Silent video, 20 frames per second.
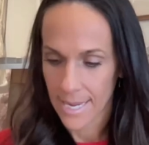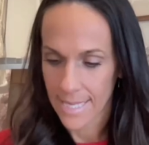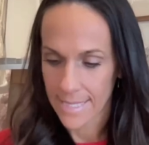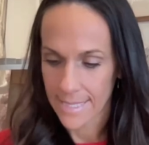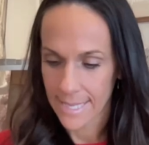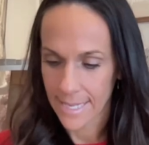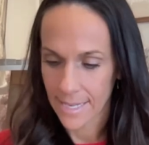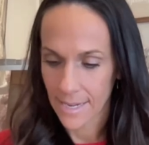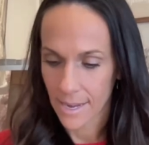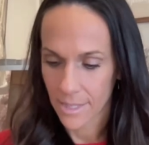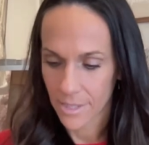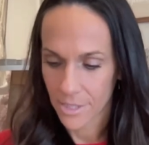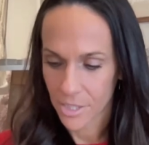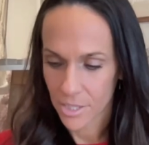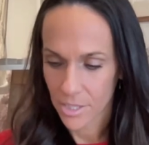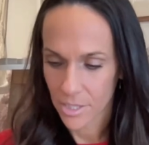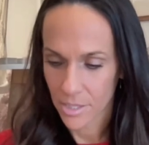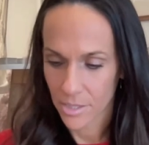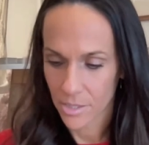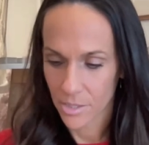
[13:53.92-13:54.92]
As a
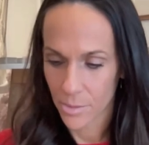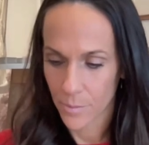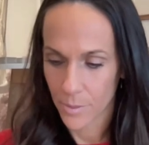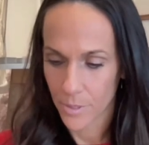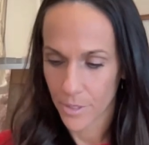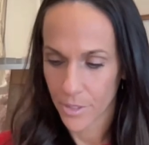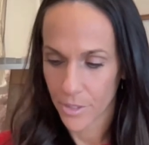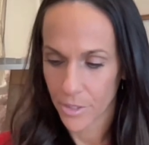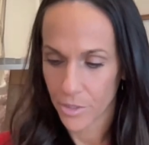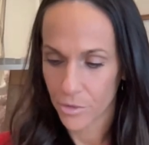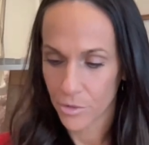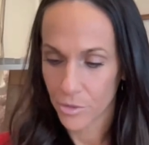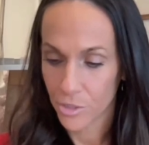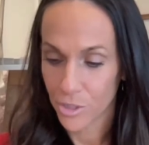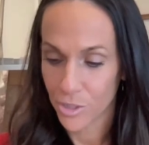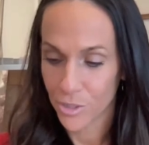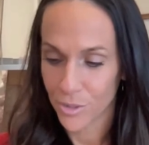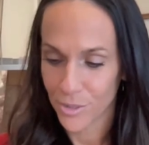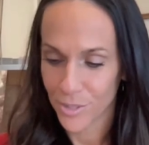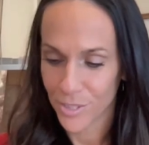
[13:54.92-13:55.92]
conscious consumer, you
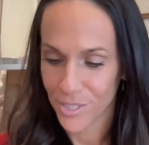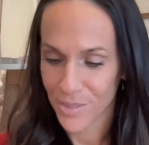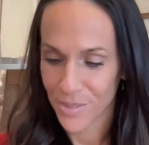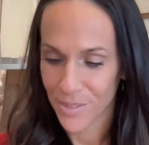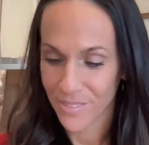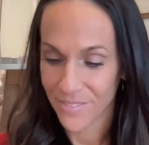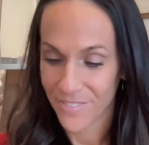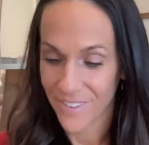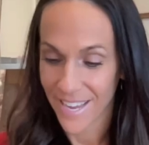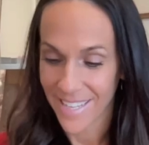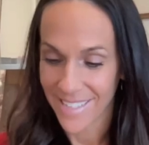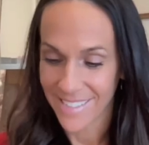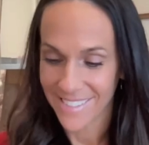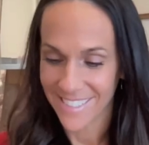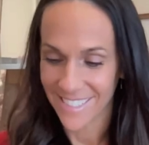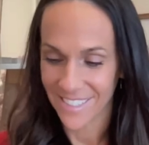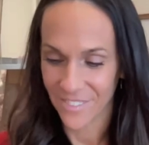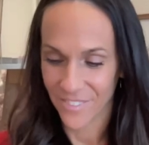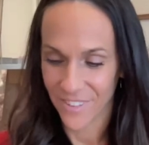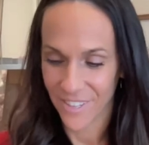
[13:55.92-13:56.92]
choose to invest
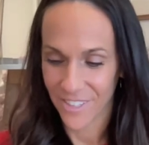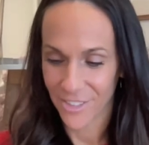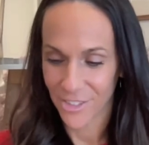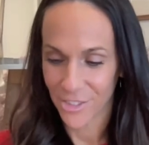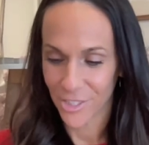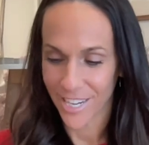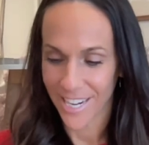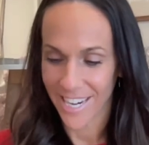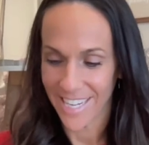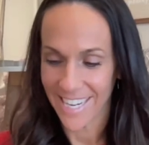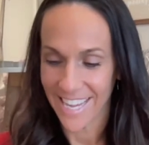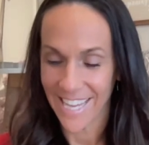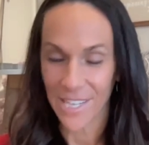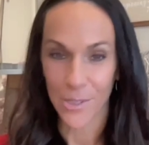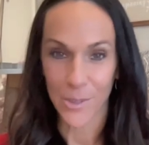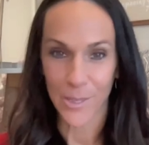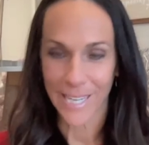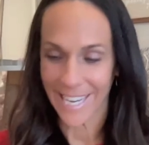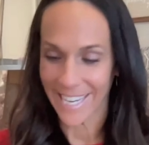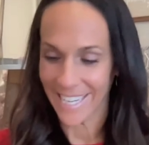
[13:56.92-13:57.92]
in fair trade and
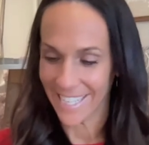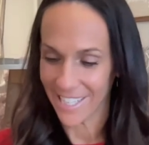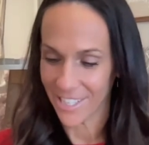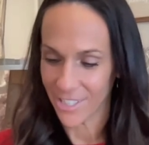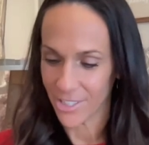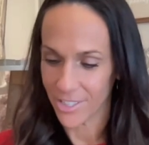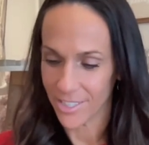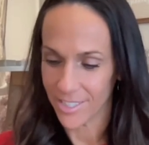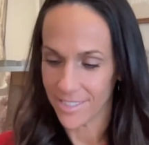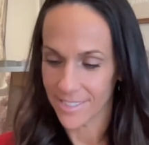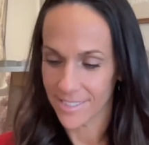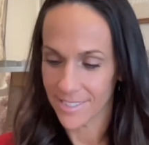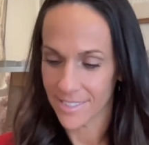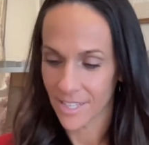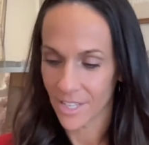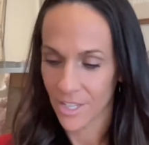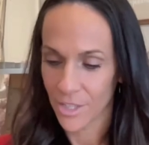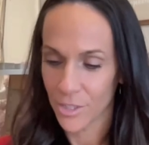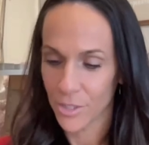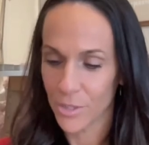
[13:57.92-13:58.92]
organic goods.
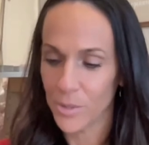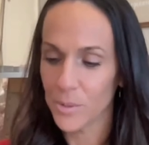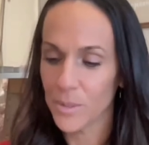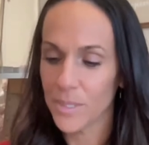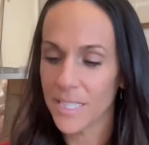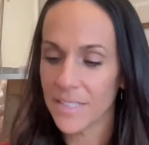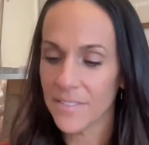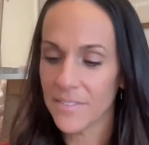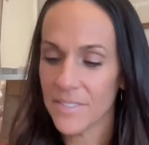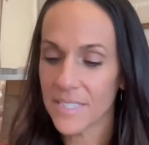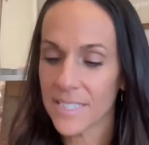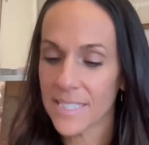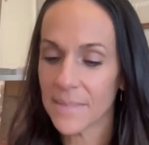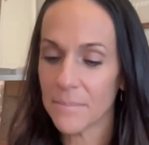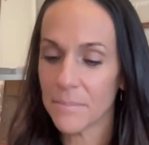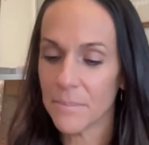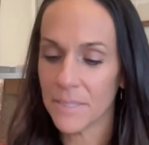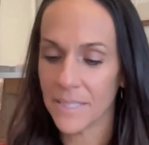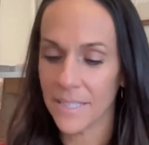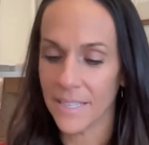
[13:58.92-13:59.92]
You live
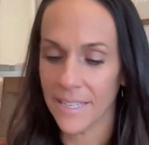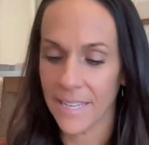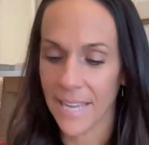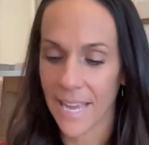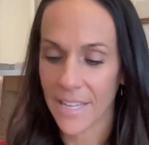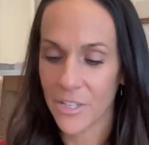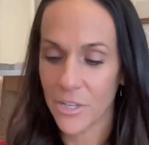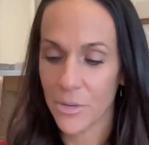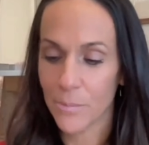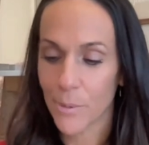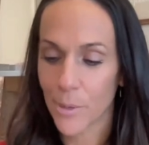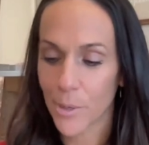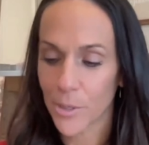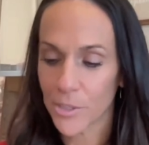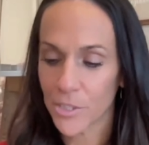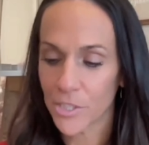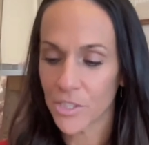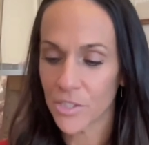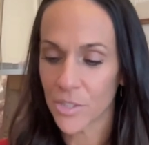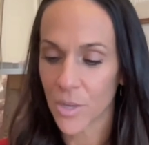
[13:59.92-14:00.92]
simply and you
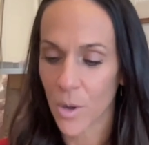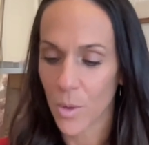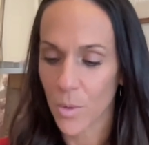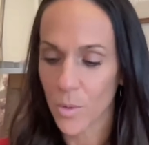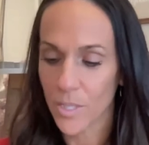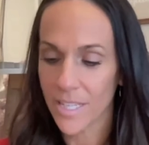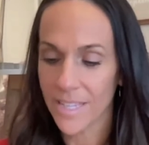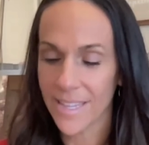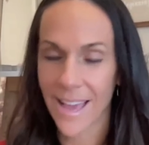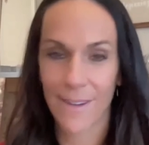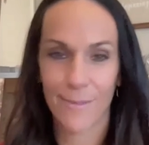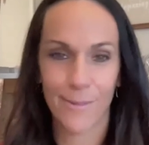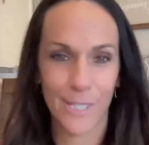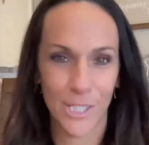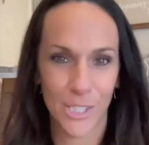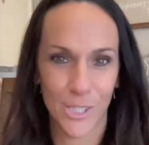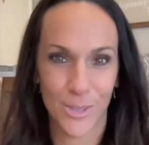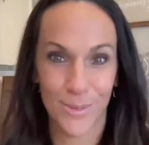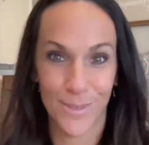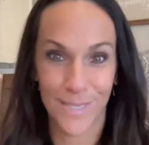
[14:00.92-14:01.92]
purchase only that
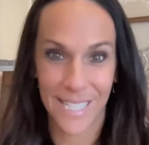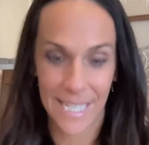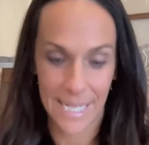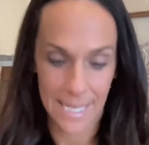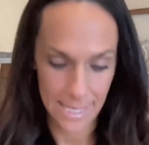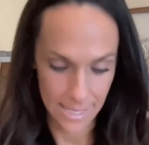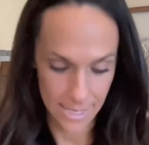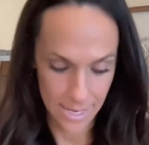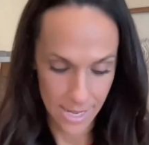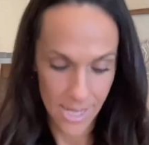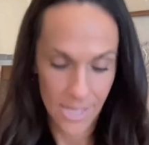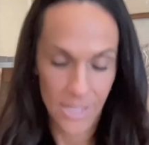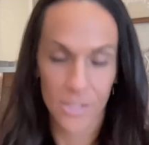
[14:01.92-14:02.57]
which you need.